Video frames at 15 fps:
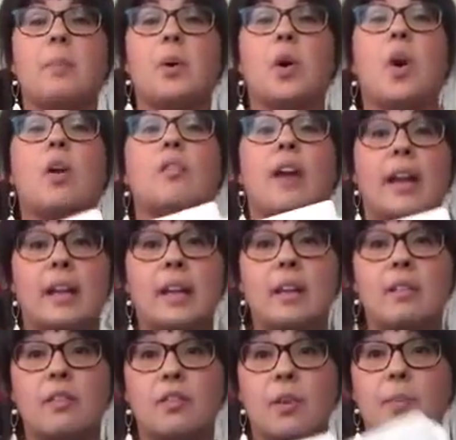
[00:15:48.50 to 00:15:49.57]
book
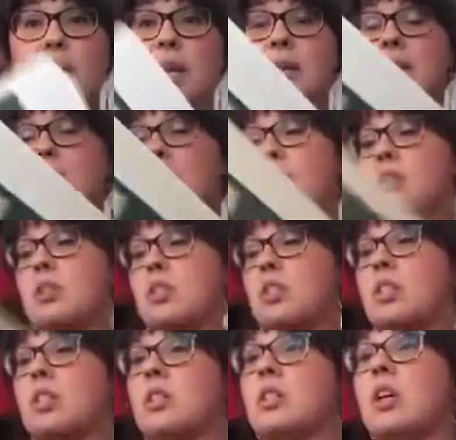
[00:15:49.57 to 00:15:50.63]
already for Mia's level since
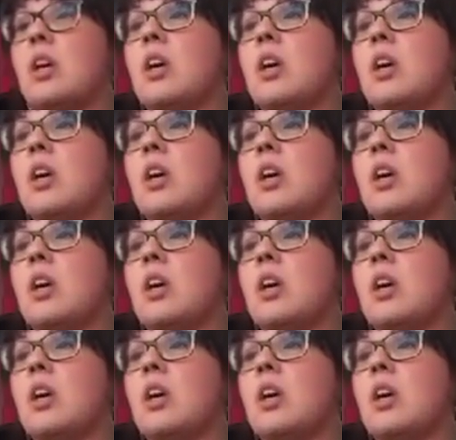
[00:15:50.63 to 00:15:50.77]
she's